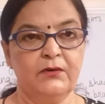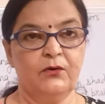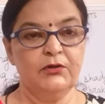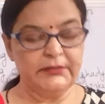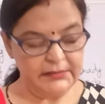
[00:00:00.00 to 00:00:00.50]

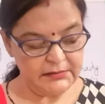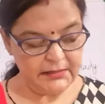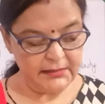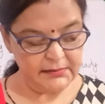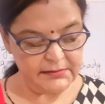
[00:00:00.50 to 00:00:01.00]
All these
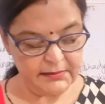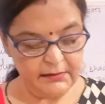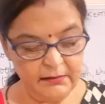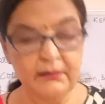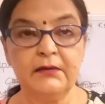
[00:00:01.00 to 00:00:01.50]
things
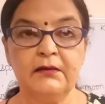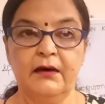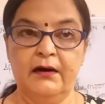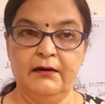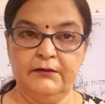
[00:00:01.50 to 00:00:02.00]
in
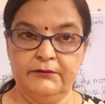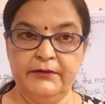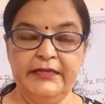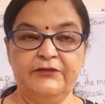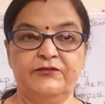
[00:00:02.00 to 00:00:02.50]
uh,
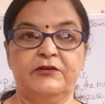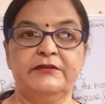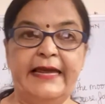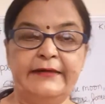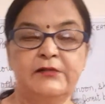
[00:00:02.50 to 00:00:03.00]
nature.
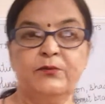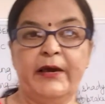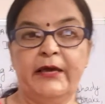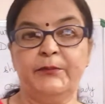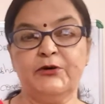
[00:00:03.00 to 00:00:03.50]
That is
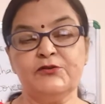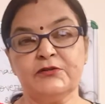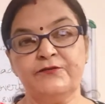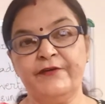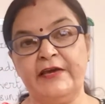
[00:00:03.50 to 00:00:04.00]
why because
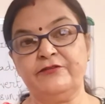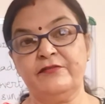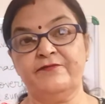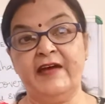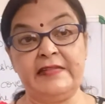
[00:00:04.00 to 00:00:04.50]
of
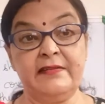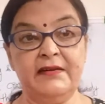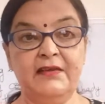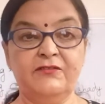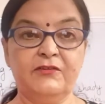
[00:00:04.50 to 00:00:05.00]

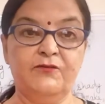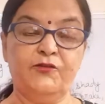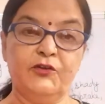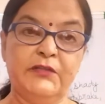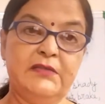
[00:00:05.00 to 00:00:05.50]
fascination
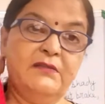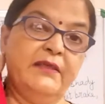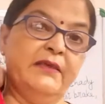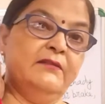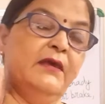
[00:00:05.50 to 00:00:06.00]
for these
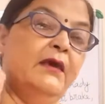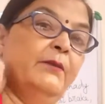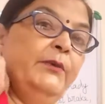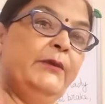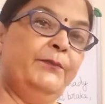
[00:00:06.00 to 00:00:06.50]
things,
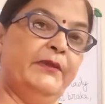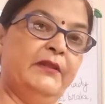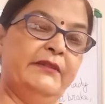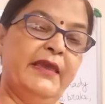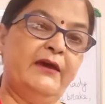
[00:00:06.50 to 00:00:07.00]

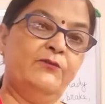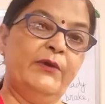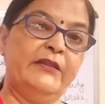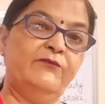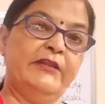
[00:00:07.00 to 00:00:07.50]
people, they are
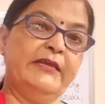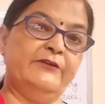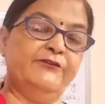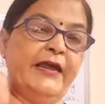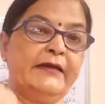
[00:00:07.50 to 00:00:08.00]
very, very
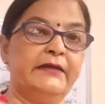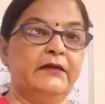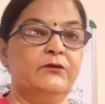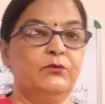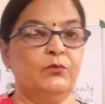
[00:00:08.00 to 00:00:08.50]

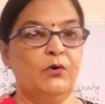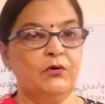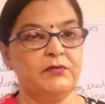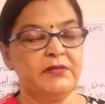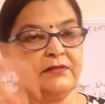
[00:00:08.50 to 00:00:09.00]
attracted
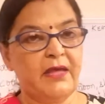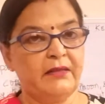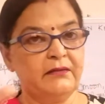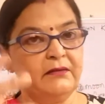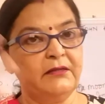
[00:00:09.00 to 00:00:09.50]
towards the
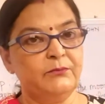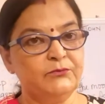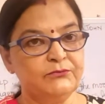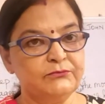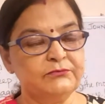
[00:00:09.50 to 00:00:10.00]
sun, the
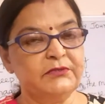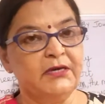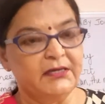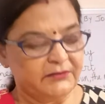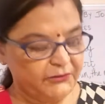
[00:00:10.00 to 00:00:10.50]
moon,
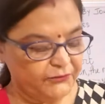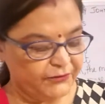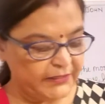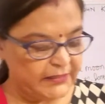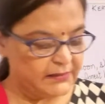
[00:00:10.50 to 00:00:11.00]
the
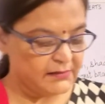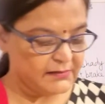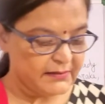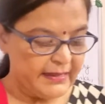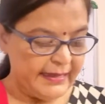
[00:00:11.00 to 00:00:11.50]

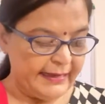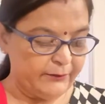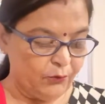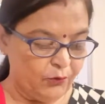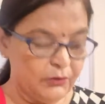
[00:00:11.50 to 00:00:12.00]
trees
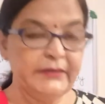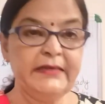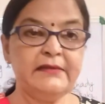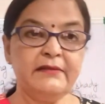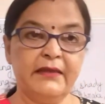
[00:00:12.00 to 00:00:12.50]
and all
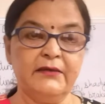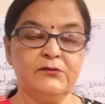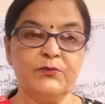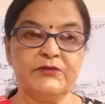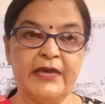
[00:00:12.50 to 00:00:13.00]
these
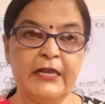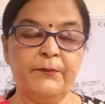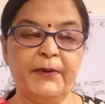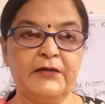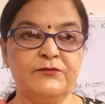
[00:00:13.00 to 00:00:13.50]
things which
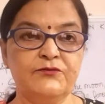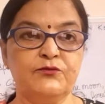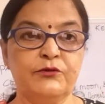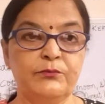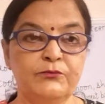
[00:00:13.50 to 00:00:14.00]
help us
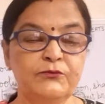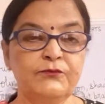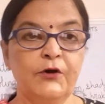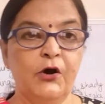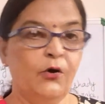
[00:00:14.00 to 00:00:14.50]
to
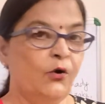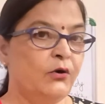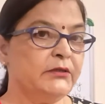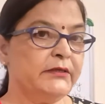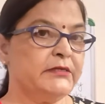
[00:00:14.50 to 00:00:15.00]
remove
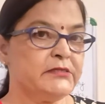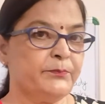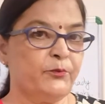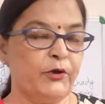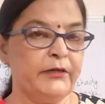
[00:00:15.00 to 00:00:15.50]
all the
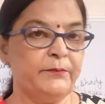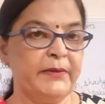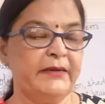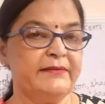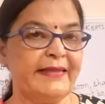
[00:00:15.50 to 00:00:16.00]

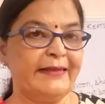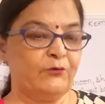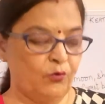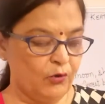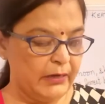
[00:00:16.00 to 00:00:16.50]
disappointments
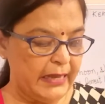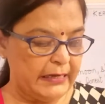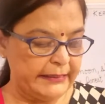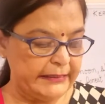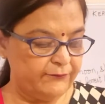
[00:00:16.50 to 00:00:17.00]
and all
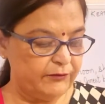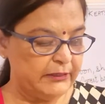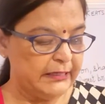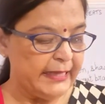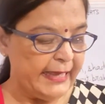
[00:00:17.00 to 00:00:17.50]
our
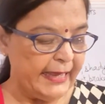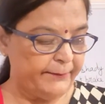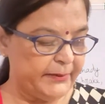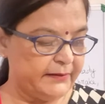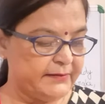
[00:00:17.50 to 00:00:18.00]
evil
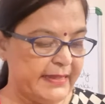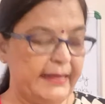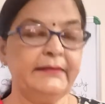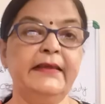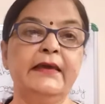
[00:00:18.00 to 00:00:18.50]
habits
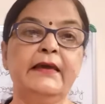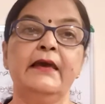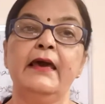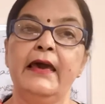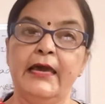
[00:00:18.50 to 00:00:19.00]
and they
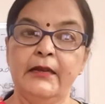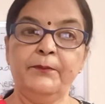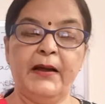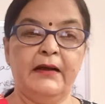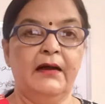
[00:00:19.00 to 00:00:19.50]
help
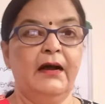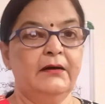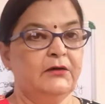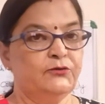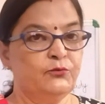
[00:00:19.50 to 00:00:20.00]

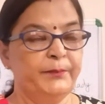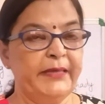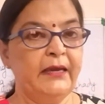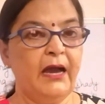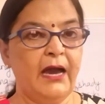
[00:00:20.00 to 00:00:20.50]
to
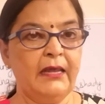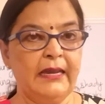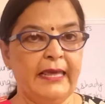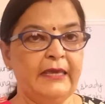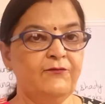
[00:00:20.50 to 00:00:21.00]
make our
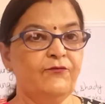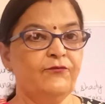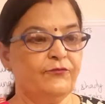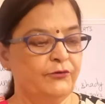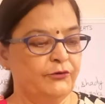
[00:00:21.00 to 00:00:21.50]
life
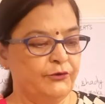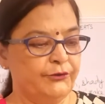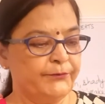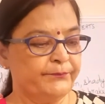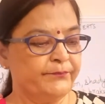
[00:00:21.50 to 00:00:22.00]
good.